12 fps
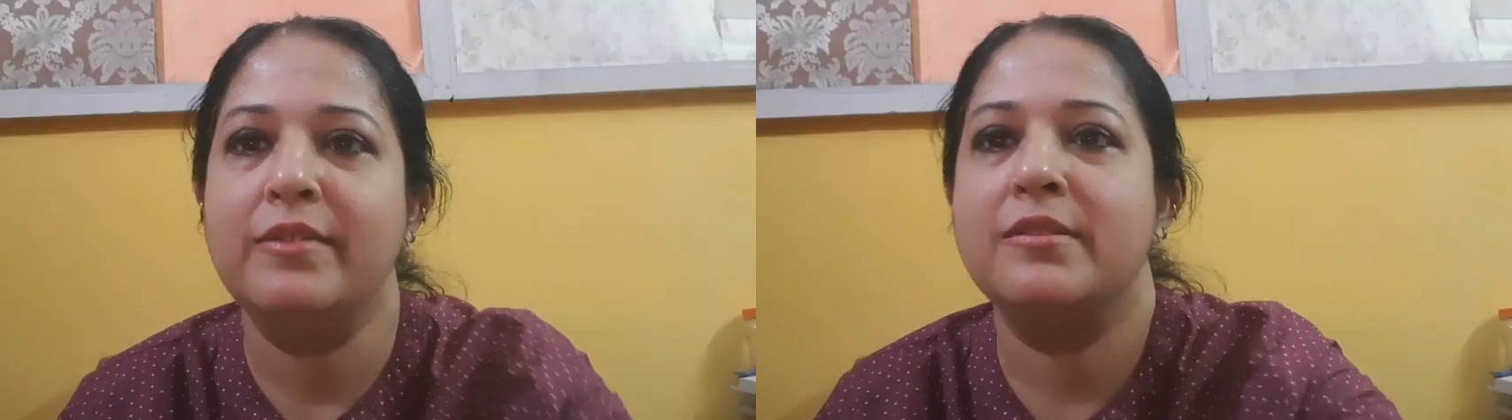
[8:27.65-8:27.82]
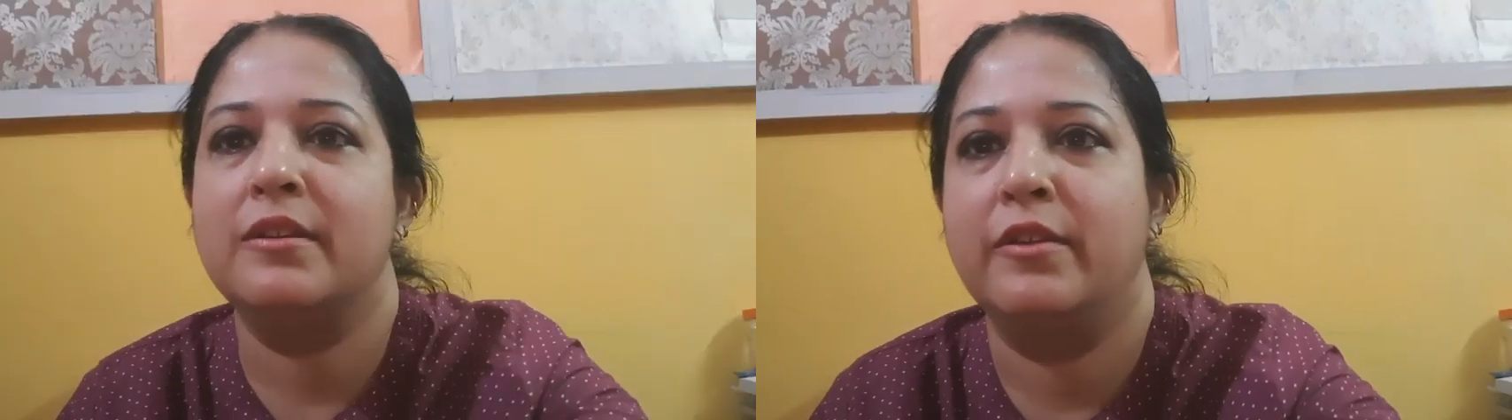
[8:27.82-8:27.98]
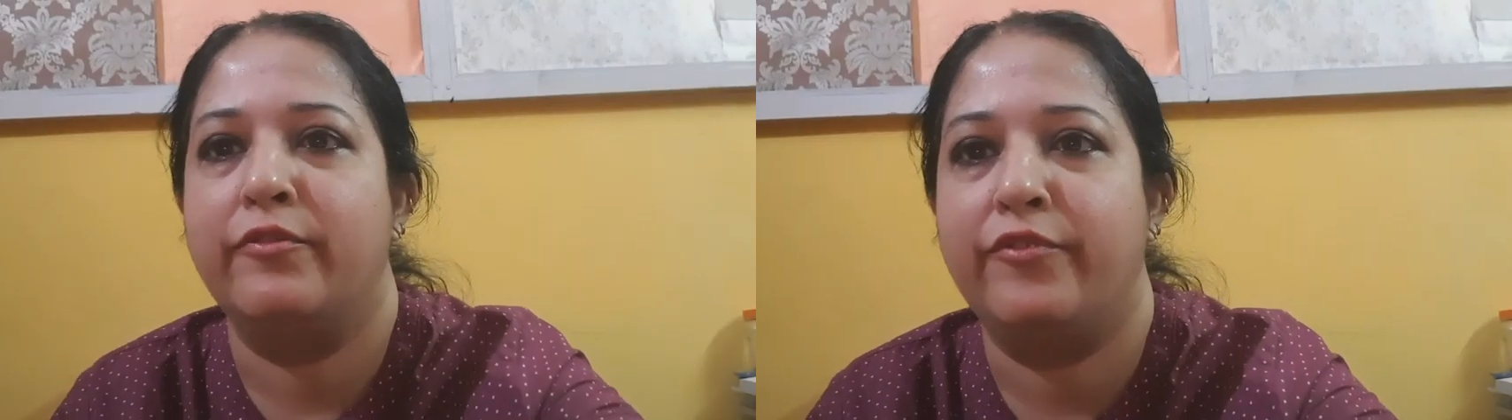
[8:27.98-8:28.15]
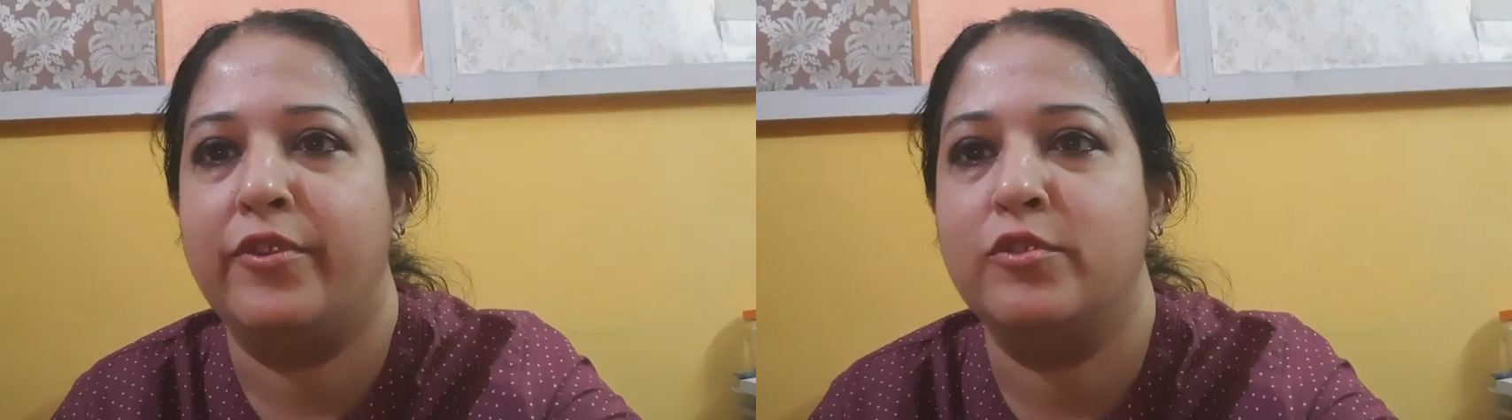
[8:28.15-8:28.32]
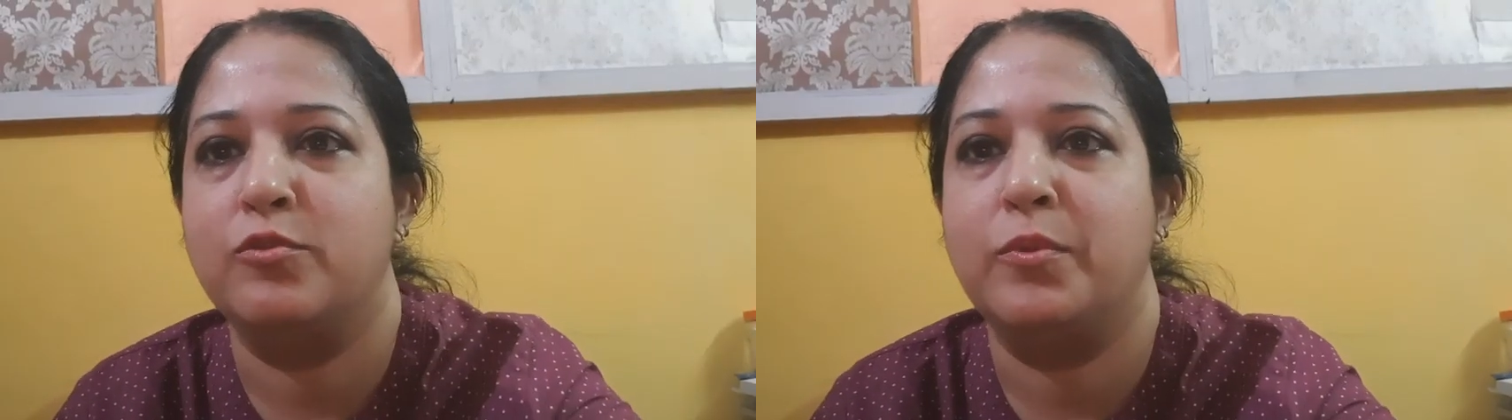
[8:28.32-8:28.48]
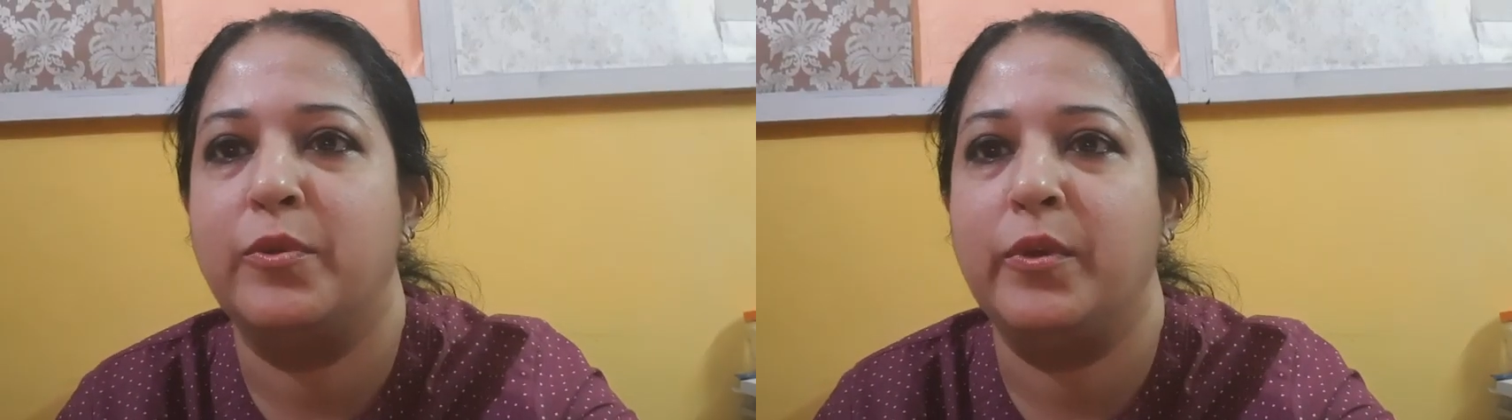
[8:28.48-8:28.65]
The
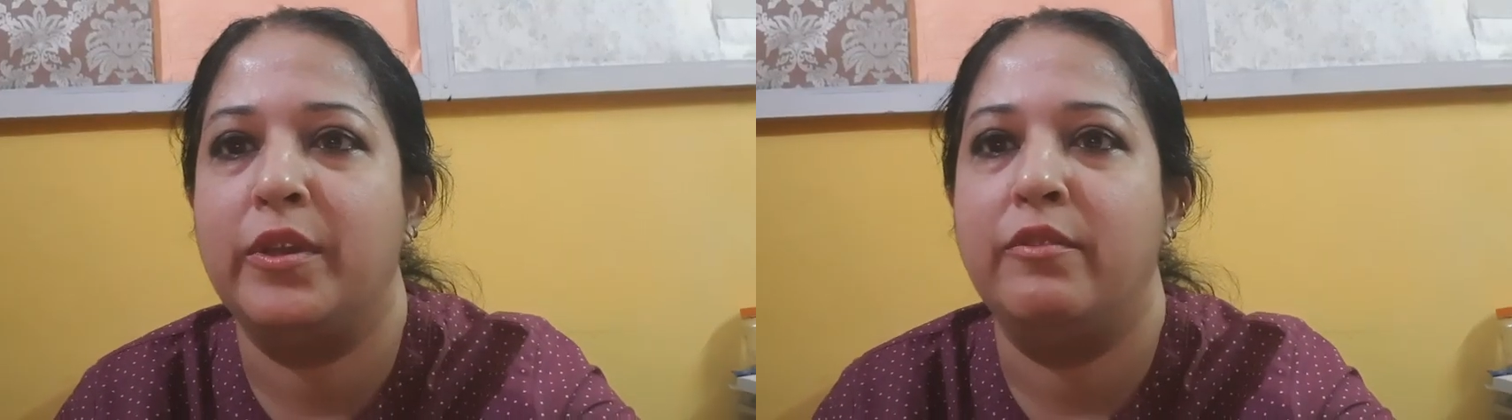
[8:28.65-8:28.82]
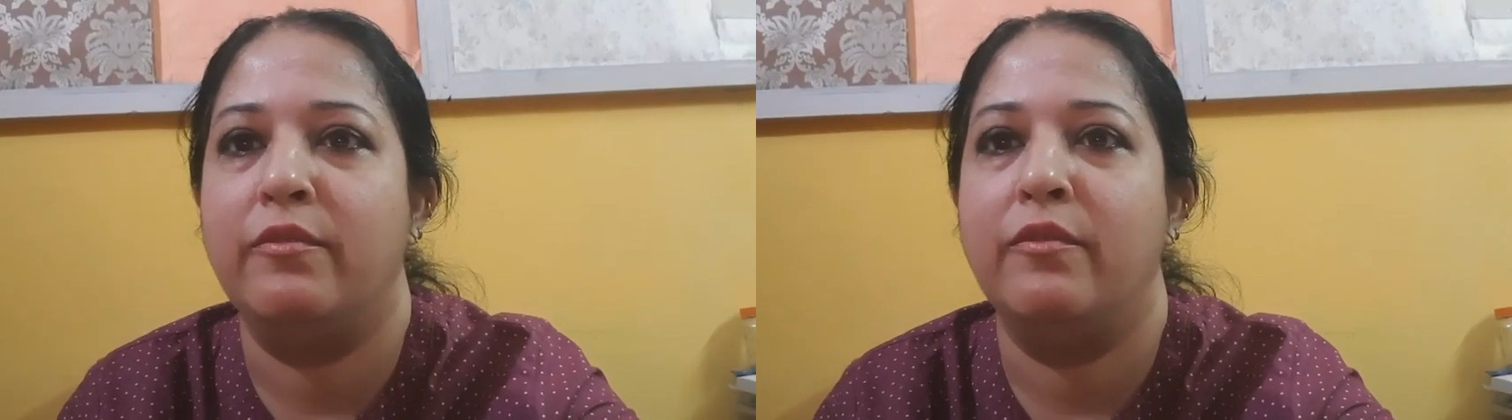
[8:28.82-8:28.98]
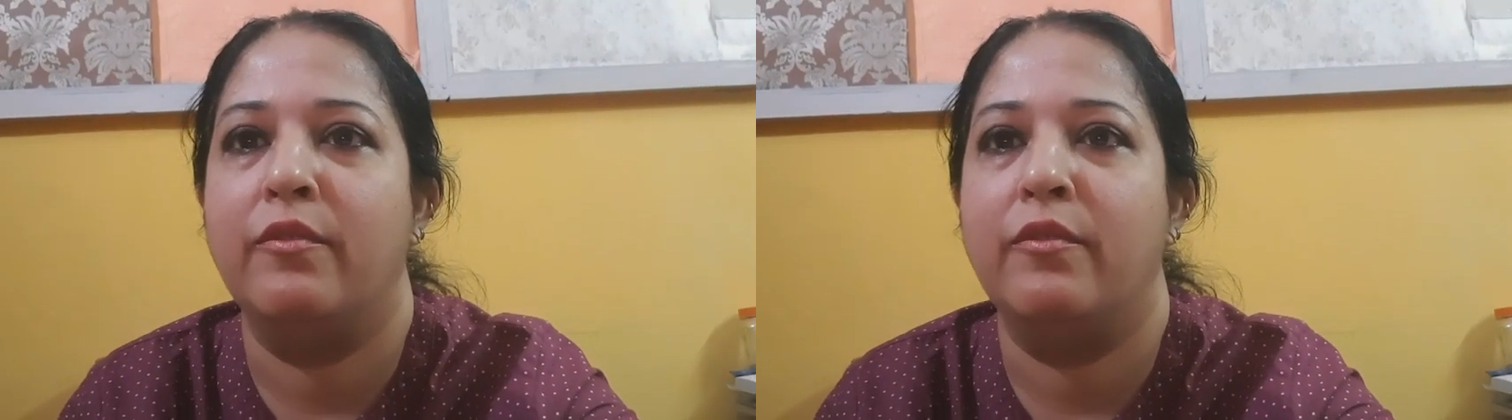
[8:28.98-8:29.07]
difference between